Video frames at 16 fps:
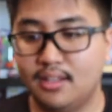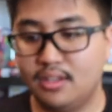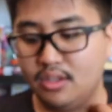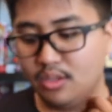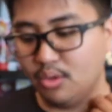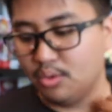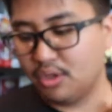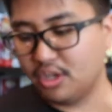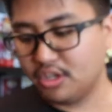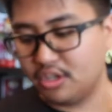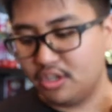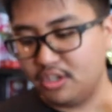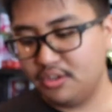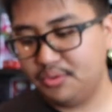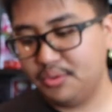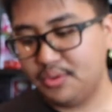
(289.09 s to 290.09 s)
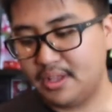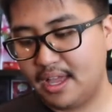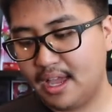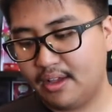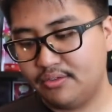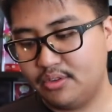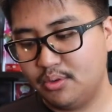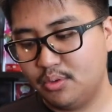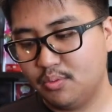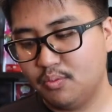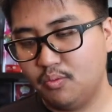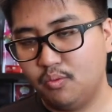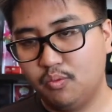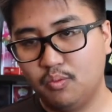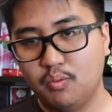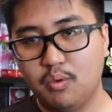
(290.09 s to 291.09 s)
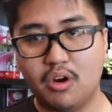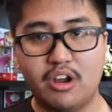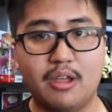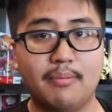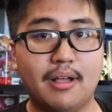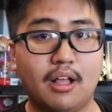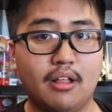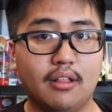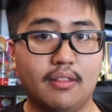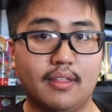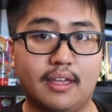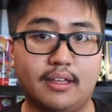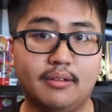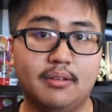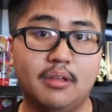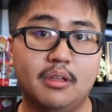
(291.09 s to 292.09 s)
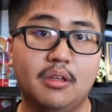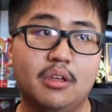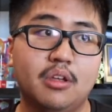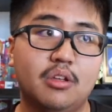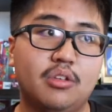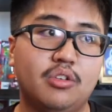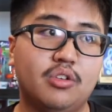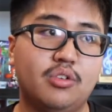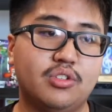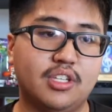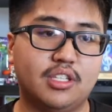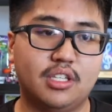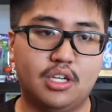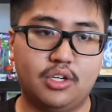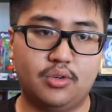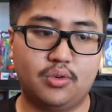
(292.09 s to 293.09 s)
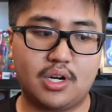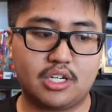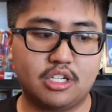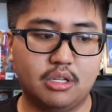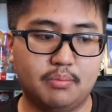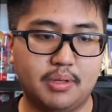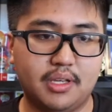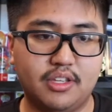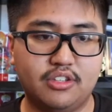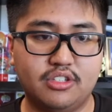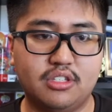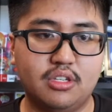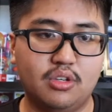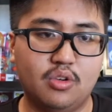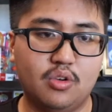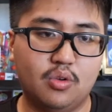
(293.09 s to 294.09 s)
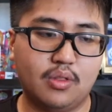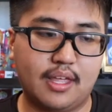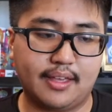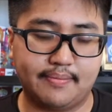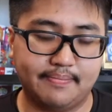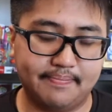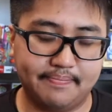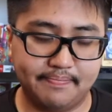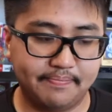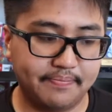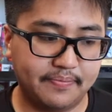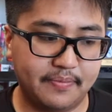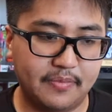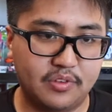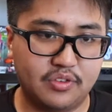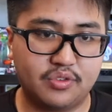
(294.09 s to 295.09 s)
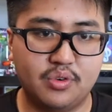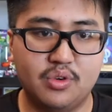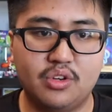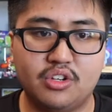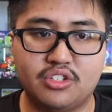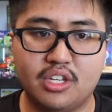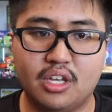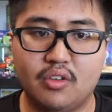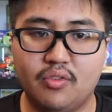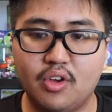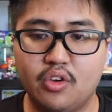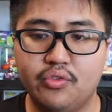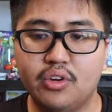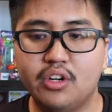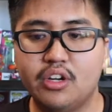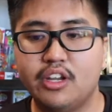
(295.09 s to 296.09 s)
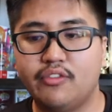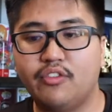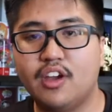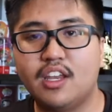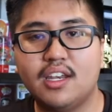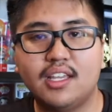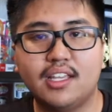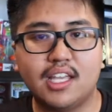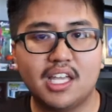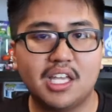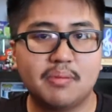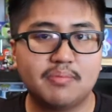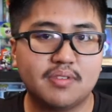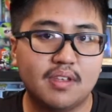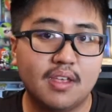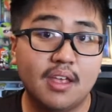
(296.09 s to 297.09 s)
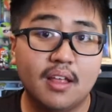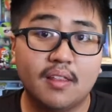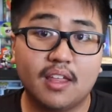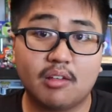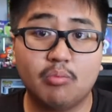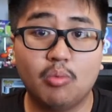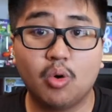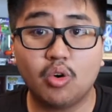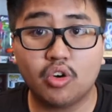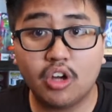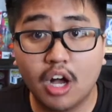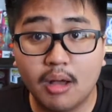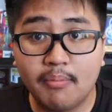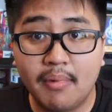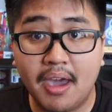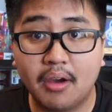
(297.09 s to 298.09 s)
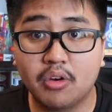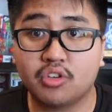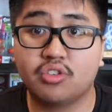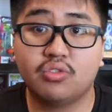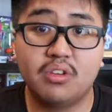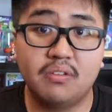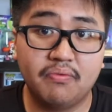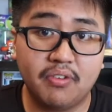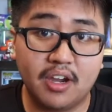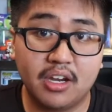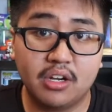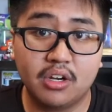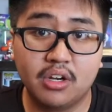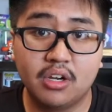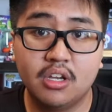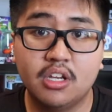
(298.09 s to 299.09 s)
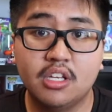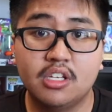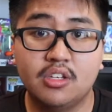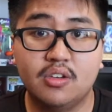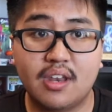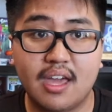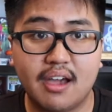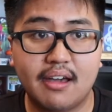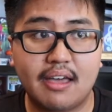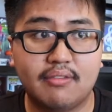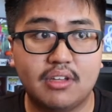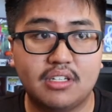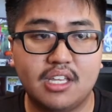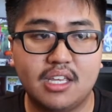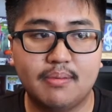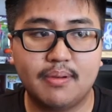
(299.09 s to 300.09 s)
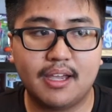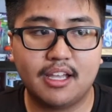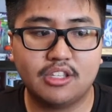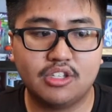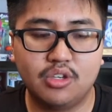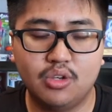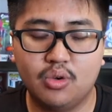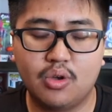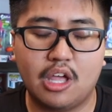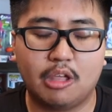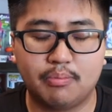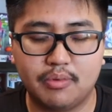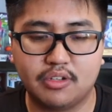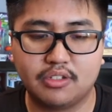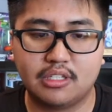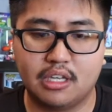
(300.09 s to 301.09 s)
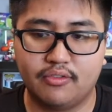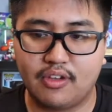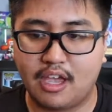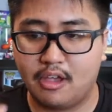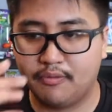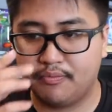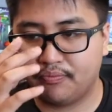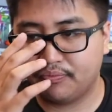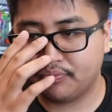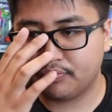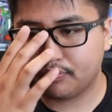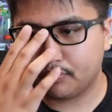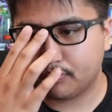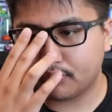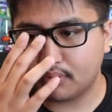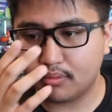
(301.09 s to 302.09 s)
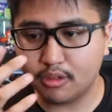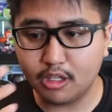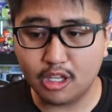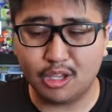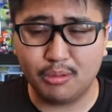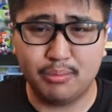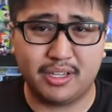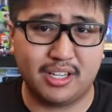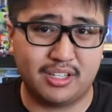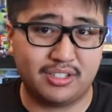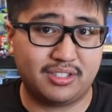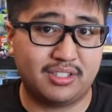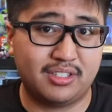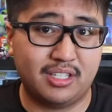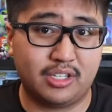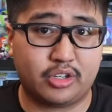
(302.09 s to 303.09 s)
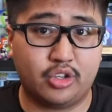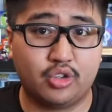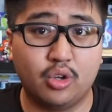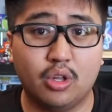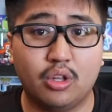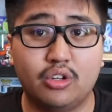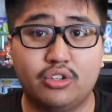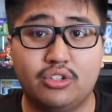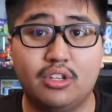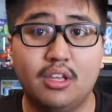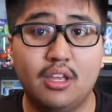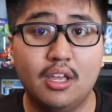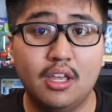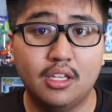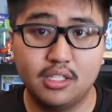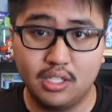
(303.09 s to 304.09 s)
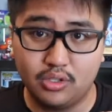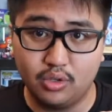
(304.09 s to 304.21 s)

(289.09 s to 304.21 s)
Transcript: no longer do you have to worry about like using the directional buttons to like screw yourself over in fighting games like Mortal Kombat or Street Fighter. you now have a D-pad to help yourself out. Because the controllers, the